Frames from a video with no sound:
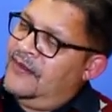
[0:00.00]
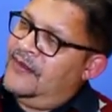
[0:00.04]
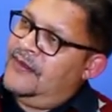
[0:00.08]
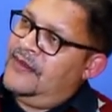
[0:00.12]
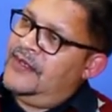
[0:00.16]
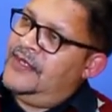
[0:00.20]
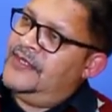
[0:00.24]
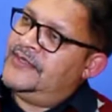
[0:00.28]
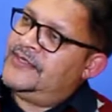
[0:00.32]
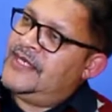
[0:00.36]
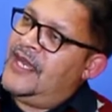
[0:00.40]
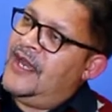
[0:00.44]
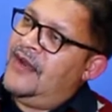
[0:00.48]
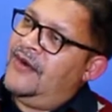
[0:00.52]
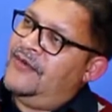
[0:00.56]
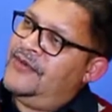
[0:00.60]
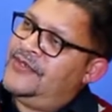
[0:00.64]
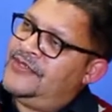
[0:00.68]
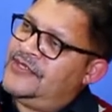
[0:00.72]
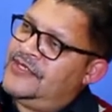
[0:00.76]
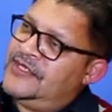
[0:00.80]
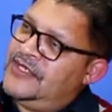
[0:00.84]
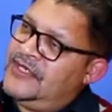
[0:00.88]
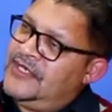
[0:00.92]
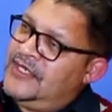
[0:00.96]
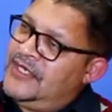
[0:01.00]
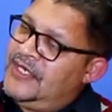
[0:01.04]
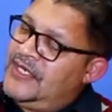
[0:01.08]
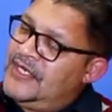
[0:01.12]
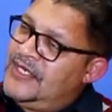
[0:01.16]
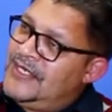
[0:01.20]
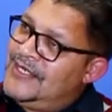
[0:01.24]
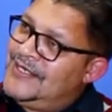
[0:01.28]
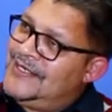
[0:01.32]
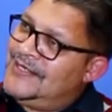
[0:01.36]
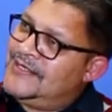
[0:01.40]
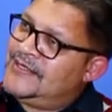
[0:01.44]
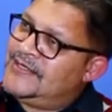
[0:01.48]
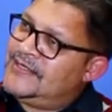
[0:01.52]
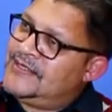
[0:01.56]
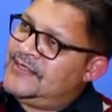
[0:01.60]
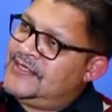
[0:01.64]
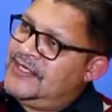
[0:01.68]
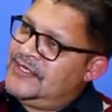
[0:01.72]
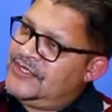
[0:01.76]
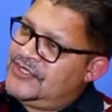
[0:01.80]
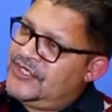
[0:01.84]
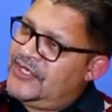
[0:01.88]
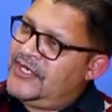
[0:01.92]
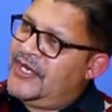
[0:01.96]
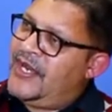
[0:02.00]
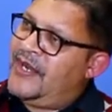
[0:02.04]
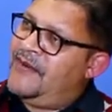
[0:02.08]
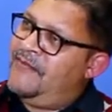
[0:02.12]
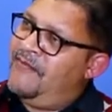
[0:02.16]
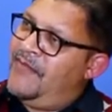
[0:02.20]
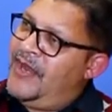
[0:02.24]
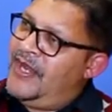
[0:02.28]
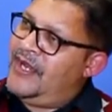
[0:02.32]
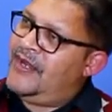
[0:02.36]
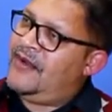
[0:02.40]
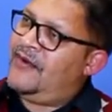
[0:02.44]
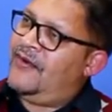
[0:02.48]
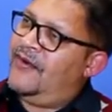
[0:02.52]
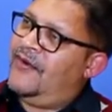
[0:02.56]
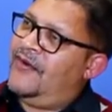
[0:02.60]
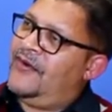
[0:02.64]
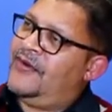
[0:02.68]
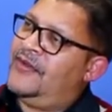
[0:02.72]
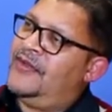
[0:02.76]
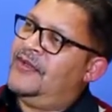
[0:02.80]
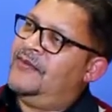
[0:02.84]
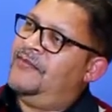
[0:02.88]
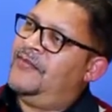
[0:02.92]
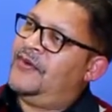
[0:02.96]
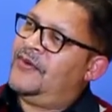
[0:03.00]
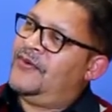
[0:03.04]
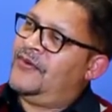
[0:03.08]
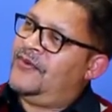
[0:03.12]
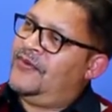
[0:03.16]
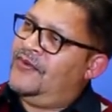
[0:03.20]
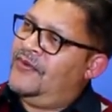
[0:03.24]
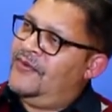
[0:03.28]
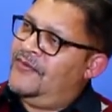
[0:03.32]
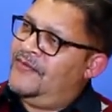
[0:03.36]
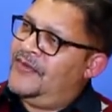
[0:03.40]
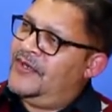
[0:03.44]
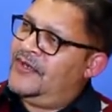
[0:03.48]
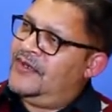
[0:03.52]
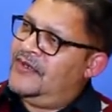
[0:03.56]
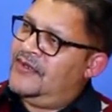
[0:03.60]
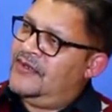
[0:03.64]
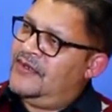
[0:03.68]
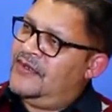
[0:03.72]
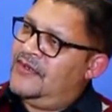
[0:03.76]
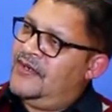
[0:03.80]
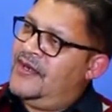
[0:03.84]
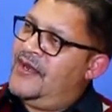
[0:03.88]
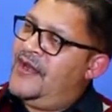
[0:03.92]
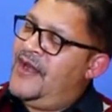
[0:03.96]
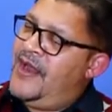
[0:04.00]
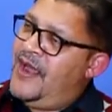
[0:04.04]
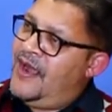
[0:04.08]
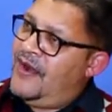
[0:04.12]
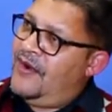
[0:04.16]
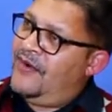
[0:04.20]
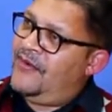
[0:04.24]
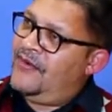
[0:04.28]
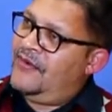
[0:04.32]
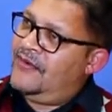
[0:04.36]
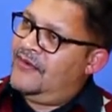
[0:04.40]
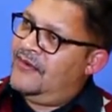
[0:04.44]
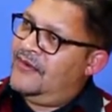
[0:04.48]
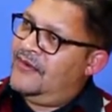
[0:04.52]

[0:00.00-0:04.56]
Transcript: It's how is the decision I make on the procurement now